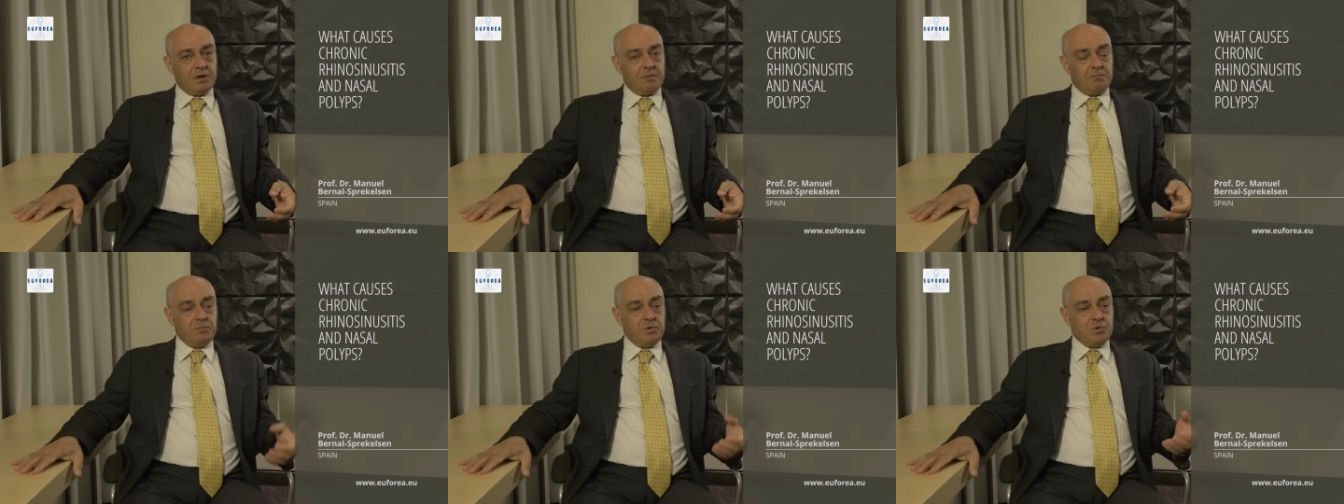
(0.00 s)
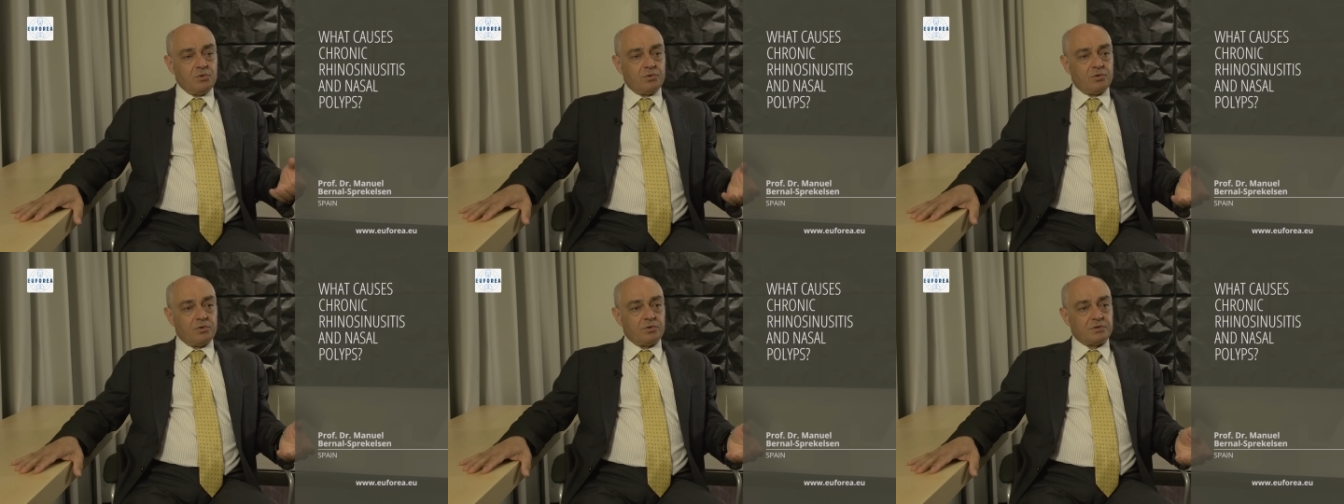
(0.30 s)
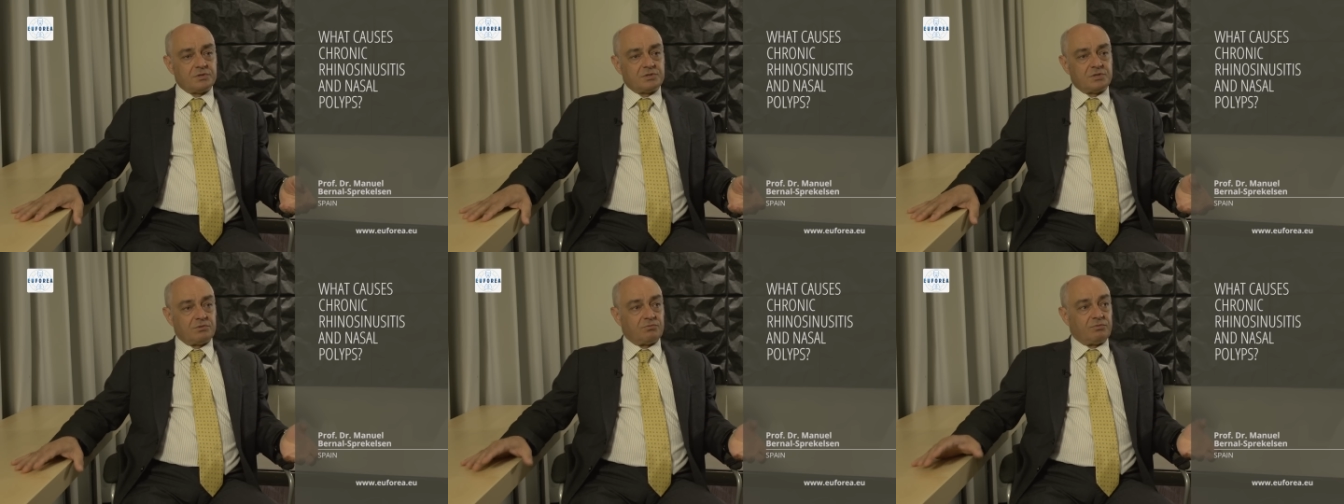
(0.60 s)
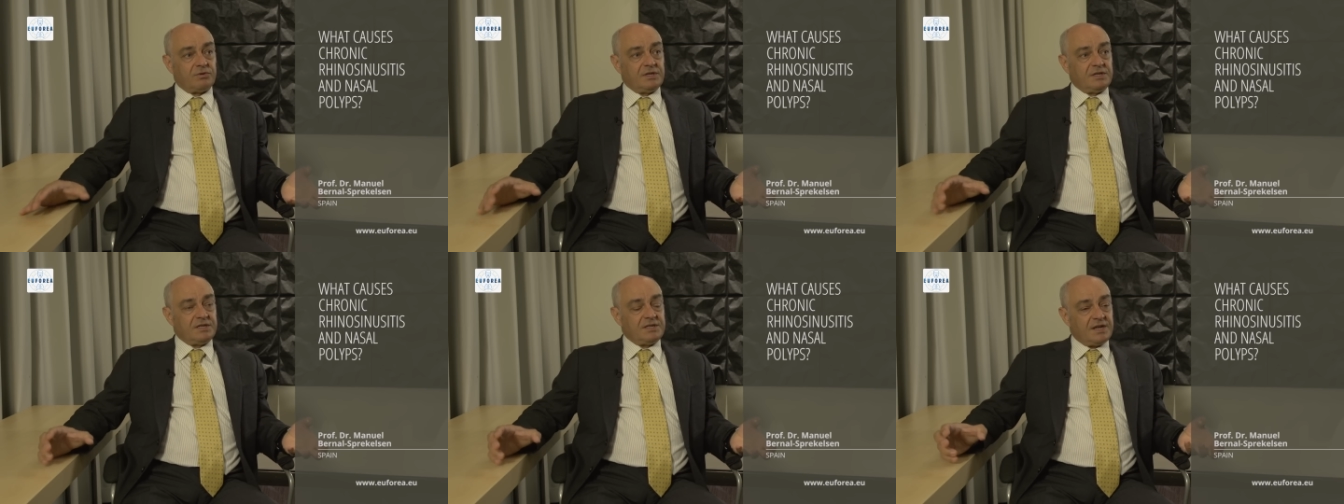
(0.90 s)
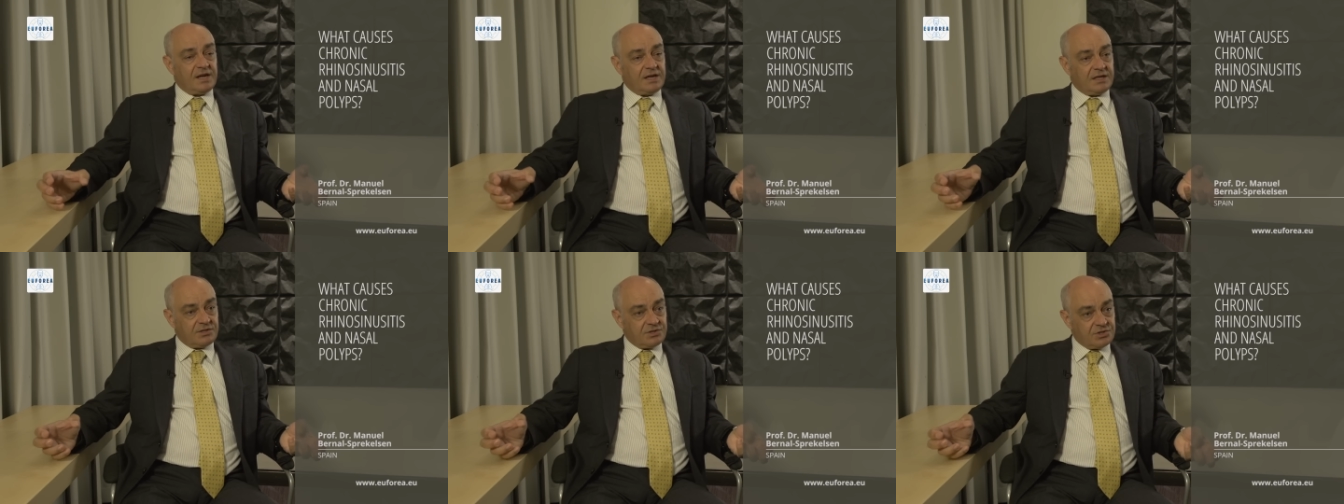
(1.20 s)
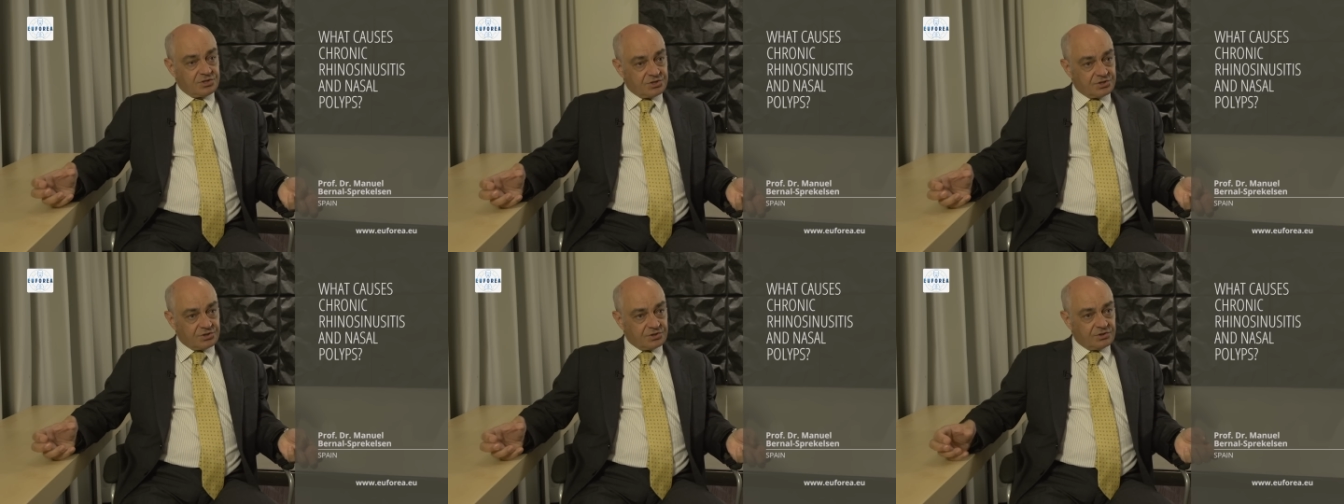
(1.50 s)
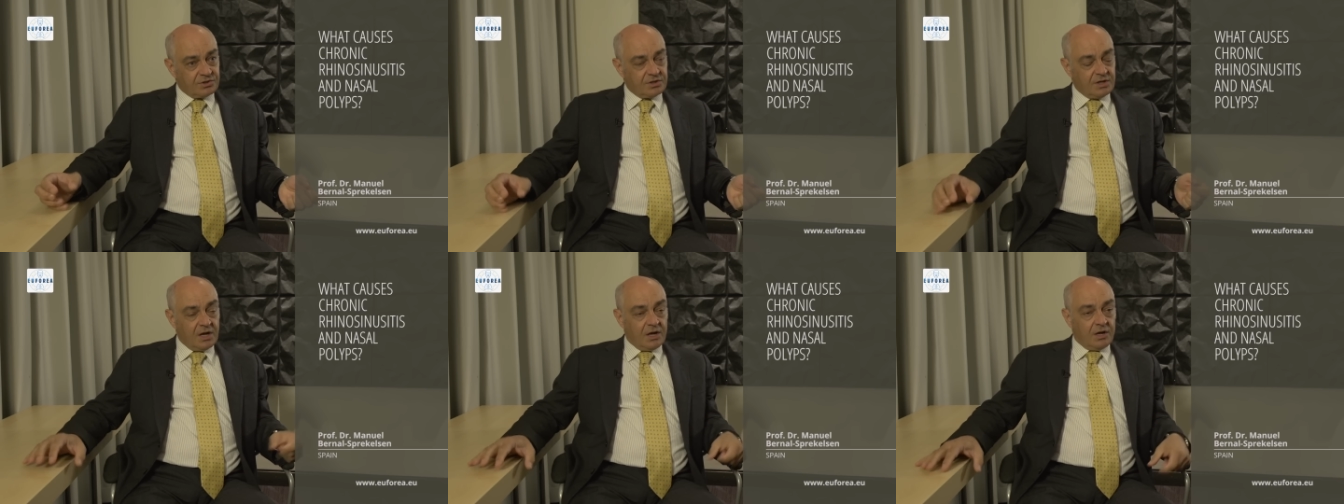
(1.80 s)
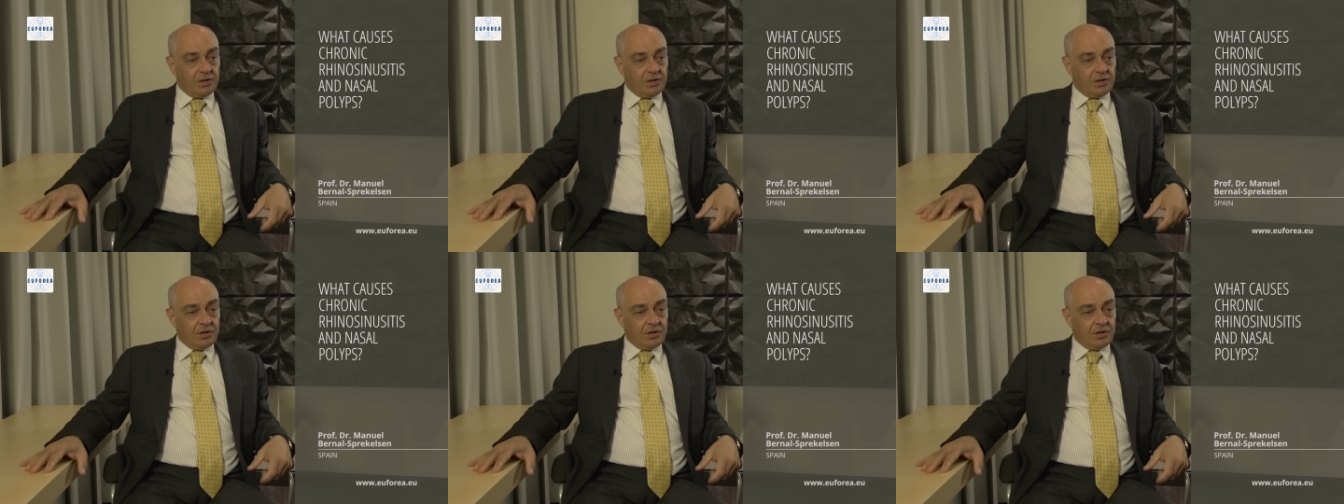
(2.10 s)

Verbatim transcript: mucus retention,